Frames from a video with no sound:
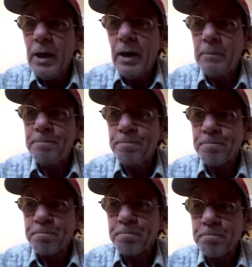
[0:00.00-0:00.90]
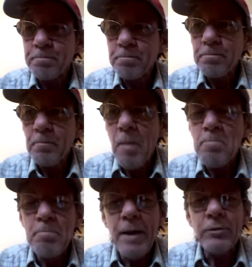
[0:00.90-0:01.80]
Um,
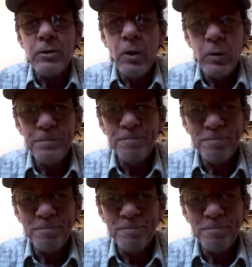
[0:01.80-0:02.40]
best known